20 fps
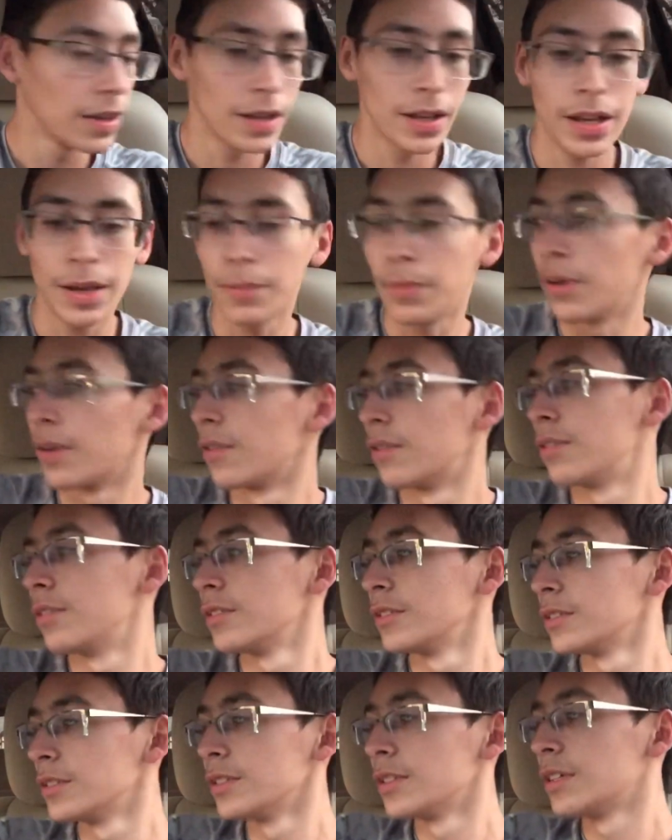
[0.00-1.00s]
Hey, bro.
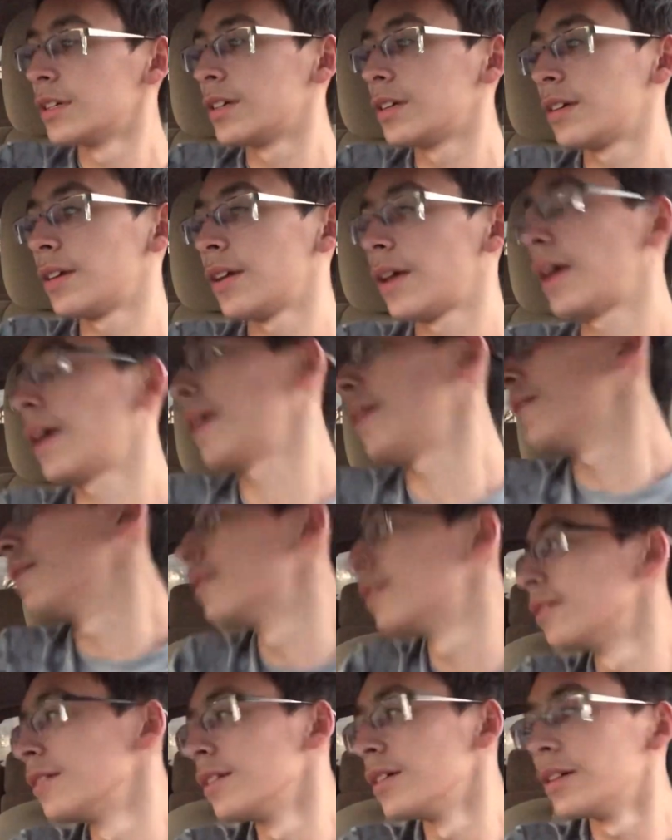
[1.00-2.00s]
Hey,
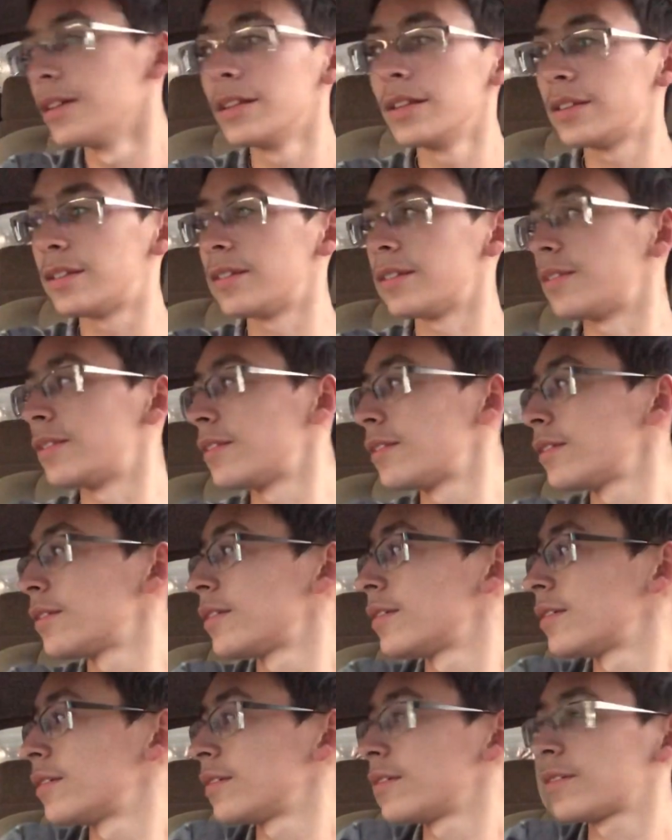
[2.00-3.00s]
this is
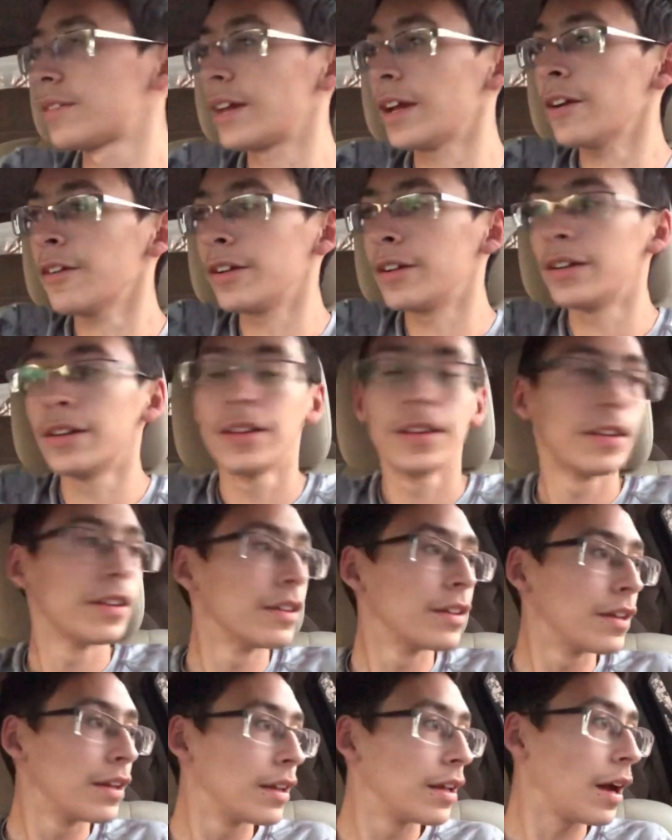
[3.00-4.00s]
scary.
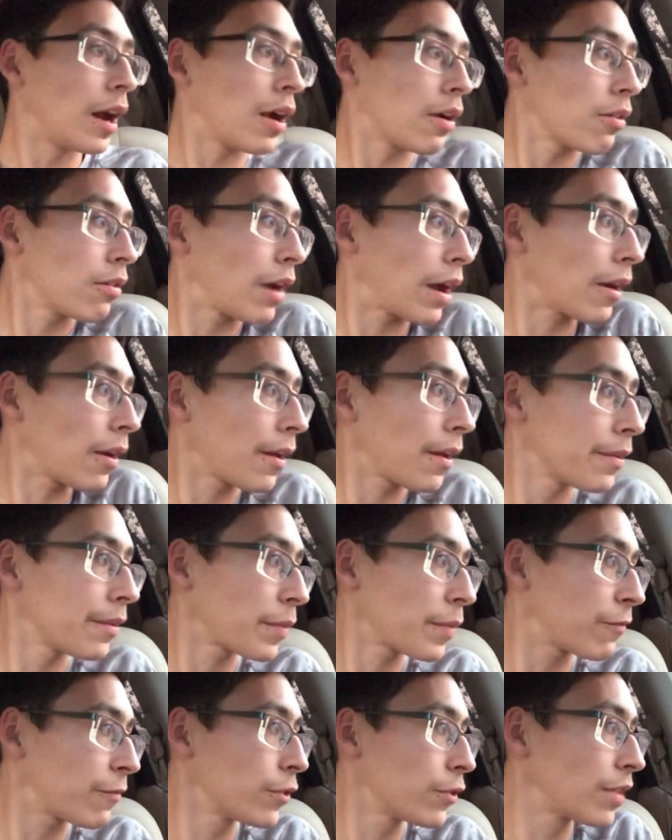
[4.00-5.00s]
I don't, it's
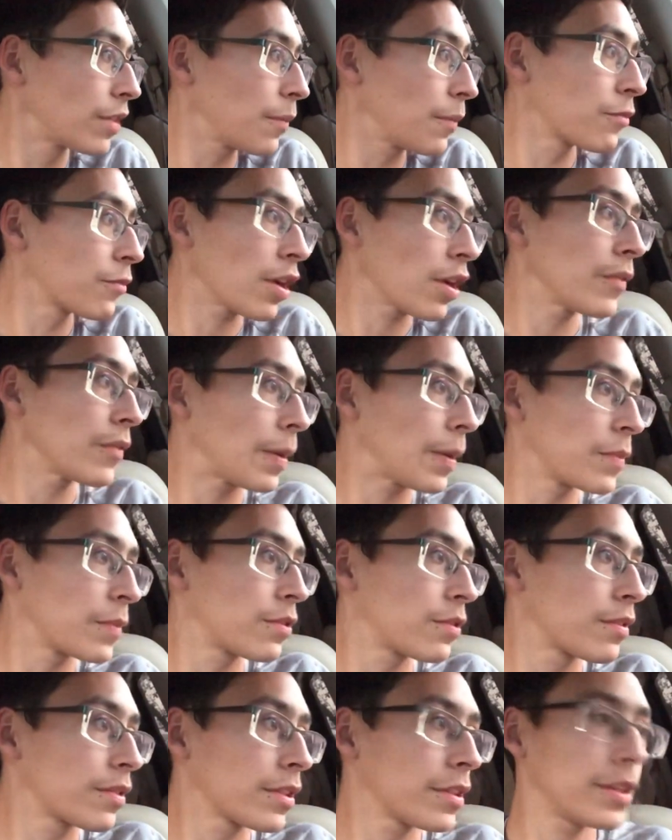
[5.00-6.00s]
my first time driving. I'm
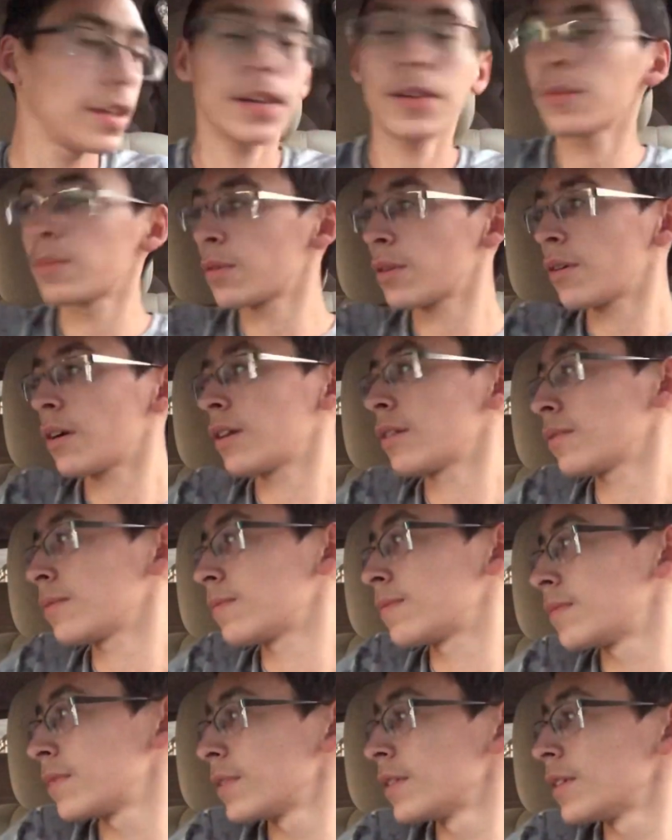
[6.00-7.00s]
scared, bro. I don't.